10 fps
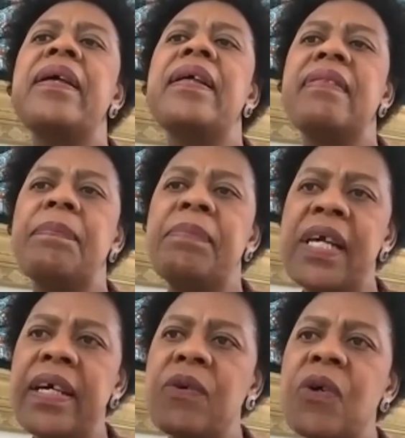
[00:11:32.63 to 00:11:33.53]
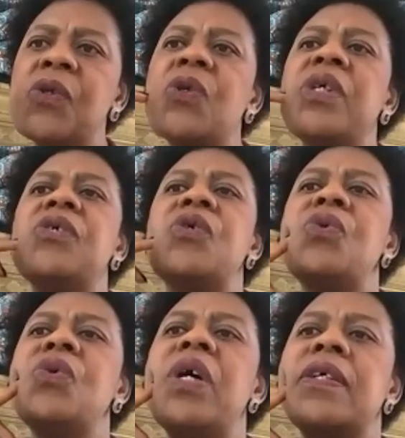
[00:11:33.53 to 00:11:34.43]
And the plan also is
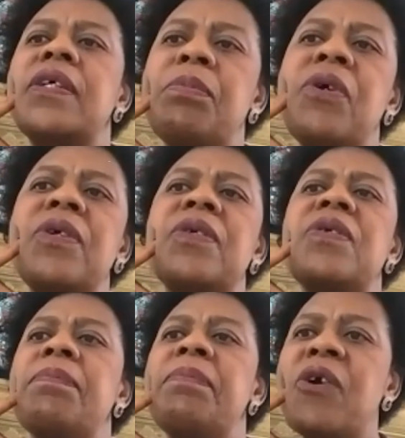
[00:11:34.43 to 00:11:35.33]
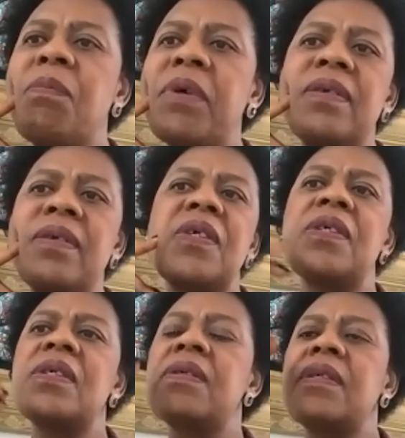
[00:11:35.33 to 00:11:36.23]
to export the
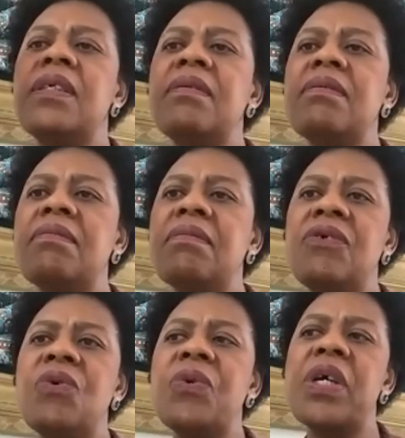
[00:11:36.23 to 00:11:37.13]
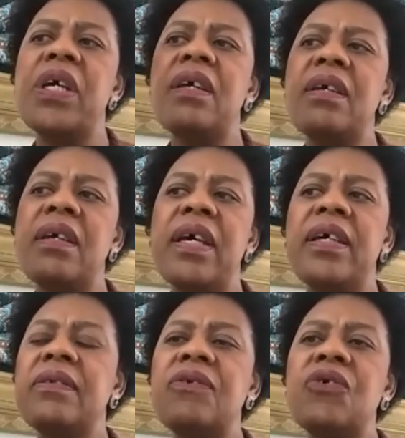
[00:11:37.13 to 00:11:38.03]
biomass in UK
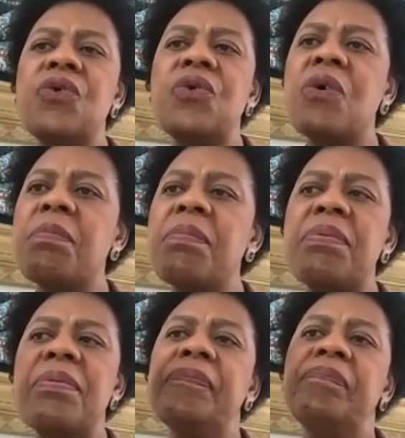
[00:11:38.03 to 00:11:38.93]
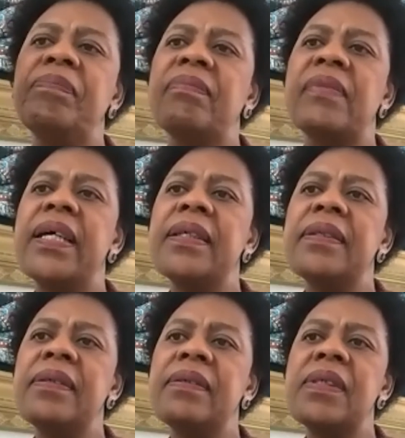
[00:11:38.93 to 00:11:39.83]
and Europe
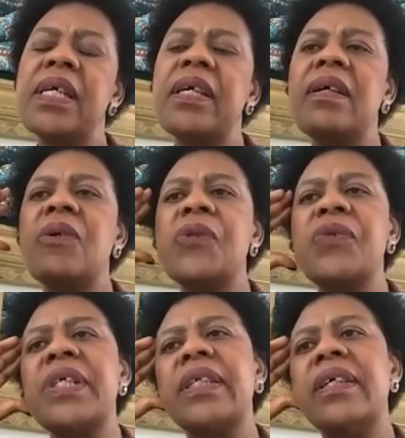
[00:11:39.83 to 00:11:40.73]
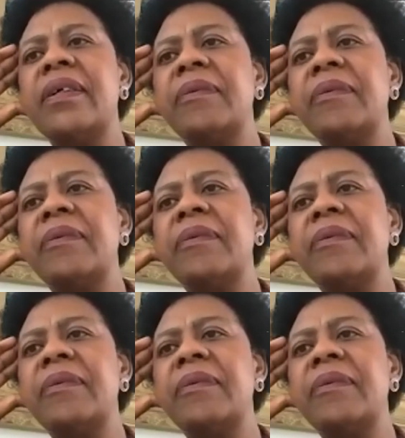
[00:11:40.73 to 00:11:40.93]
and Australia.